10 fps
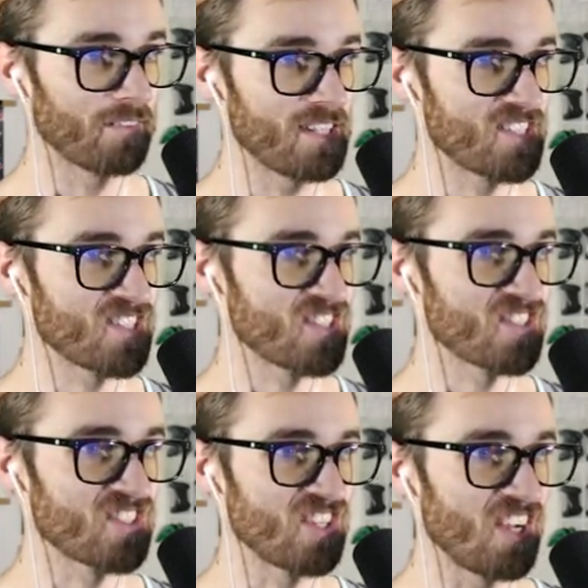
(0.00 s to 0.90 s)
these
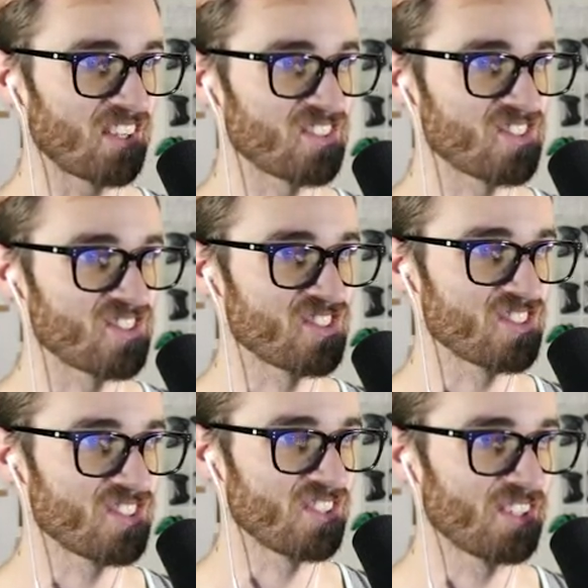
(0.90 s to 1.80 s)
sticks.
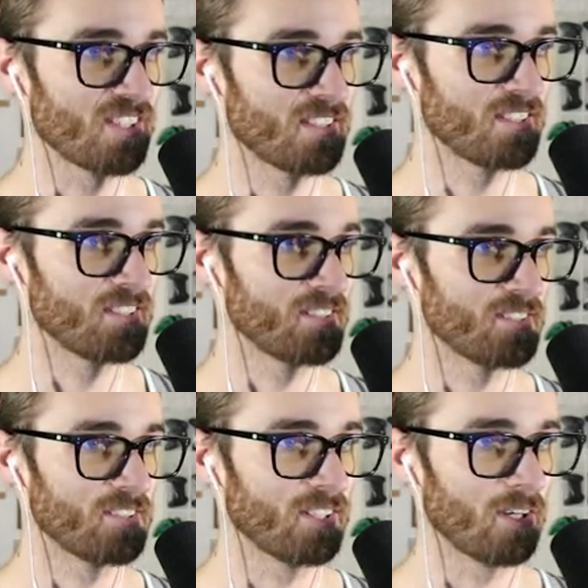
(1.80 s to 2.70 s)

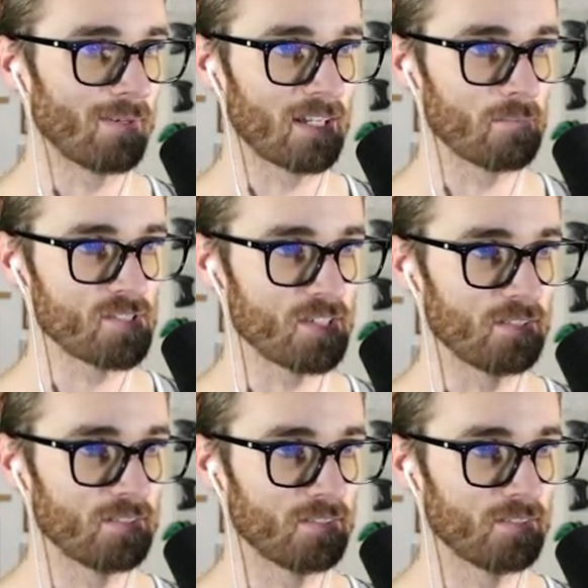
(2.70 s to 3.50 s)
Oh my god, I missed it.